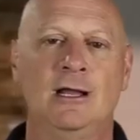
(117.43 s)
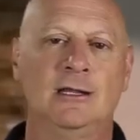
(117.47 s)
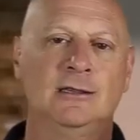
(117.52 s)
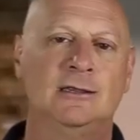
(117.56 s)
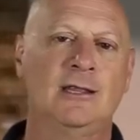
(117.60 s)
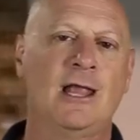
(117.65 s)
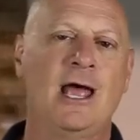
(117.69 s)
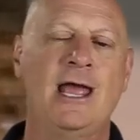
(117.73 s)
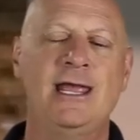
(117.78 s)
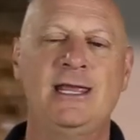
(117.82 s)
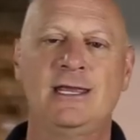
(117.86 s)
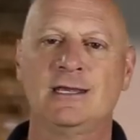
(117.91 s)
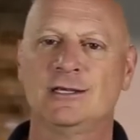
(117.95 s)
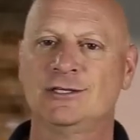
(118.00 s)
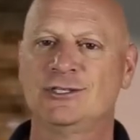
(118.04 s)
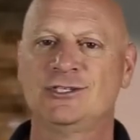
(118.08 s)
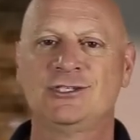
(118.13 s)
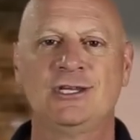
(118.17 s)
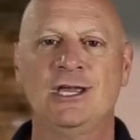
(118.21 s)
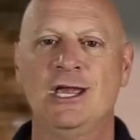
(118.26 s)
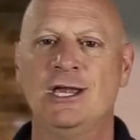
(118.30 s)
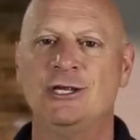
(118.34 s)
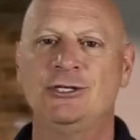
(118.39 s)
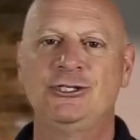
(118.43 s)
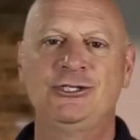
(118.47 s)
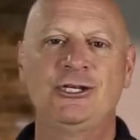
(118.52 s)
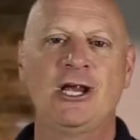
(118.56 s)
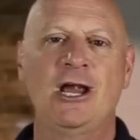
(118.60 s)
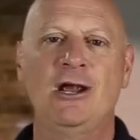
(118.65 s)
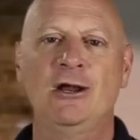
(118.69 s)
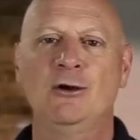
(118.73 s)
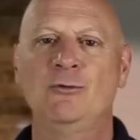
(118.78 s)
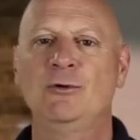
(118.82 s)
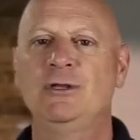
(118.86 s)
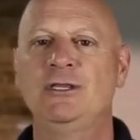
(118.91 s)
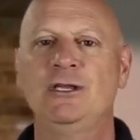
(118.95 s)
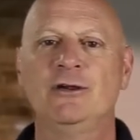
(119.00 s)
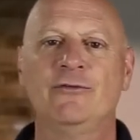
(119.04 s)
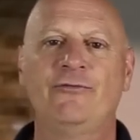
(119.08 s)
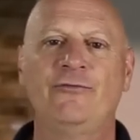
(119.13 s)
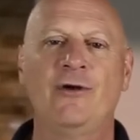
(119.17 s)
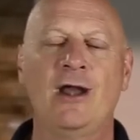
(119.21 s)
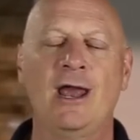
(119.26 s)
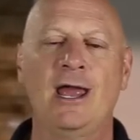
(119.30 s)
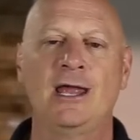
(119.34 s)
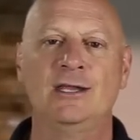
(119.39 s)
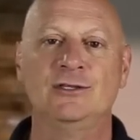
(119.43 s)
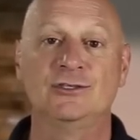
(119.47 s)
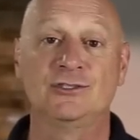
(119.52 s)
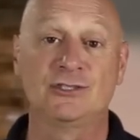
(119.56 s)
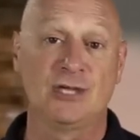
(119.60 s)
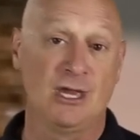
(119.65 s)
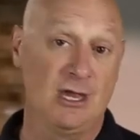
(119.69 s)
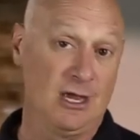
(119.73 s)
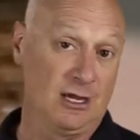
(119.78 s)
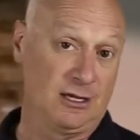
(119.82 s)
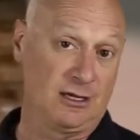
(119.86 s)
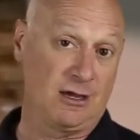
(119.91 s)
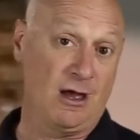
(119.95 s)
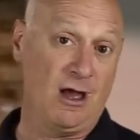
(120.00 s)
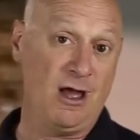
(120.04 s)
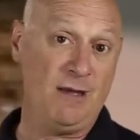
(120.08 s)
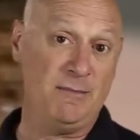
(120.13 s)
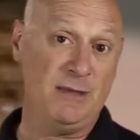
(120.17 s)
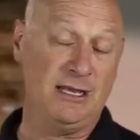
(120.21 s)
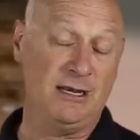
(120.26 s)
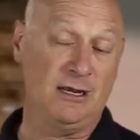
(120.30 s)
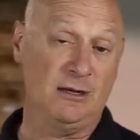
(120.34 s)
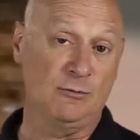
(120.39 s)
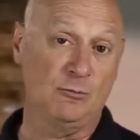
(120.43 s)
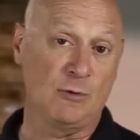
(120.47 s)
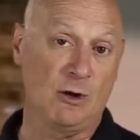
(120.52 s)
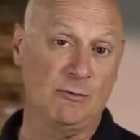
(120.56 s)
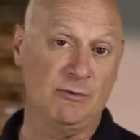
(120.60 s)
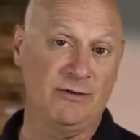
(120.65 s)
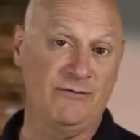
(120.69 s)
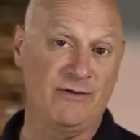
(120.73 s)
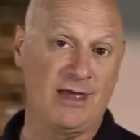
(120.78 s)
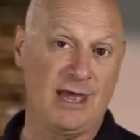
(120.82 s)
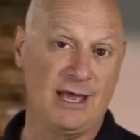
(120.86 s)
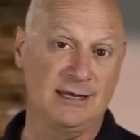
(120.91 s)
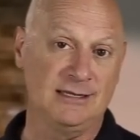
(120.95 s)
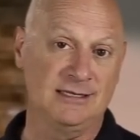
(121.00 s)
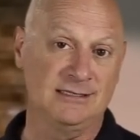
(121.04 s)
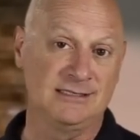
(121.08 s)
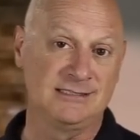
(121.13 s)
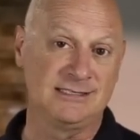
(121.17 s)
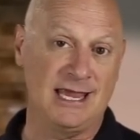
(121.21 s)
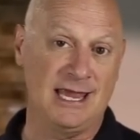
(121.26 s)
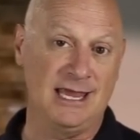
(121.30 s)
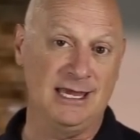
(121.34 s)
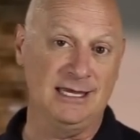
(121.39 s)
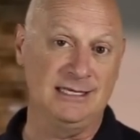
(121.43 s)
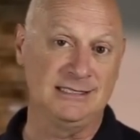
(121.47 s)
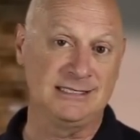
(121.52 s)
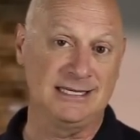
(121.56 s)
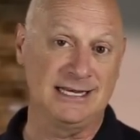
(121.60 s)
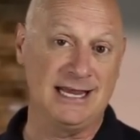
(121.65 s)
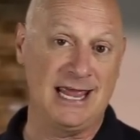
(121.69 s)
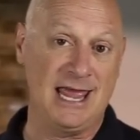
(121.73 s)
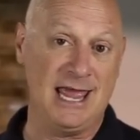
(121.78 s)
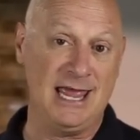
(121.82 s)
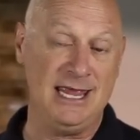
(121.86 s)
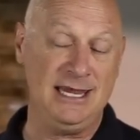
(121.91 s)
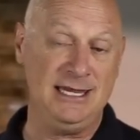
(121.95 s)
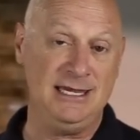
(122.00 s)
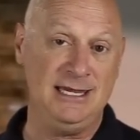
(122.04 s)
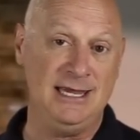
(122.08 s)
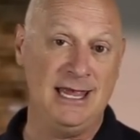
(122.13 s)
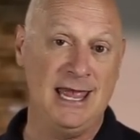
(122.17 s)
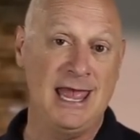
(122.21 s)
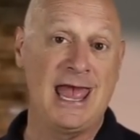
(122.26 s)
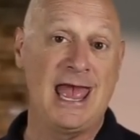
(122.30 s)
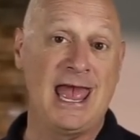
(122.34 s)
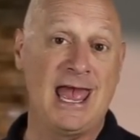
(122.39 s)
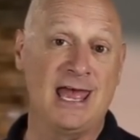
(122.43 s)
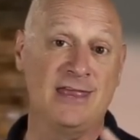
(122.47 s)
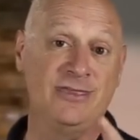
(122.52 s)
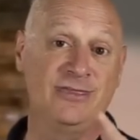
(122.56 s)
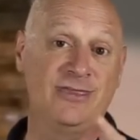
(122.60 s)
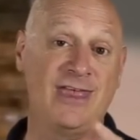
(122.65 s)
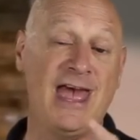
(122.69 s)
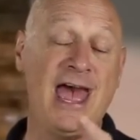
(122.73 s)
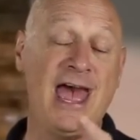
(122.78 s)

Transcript: like us, share it with your friends, comment on what we've had to say today, and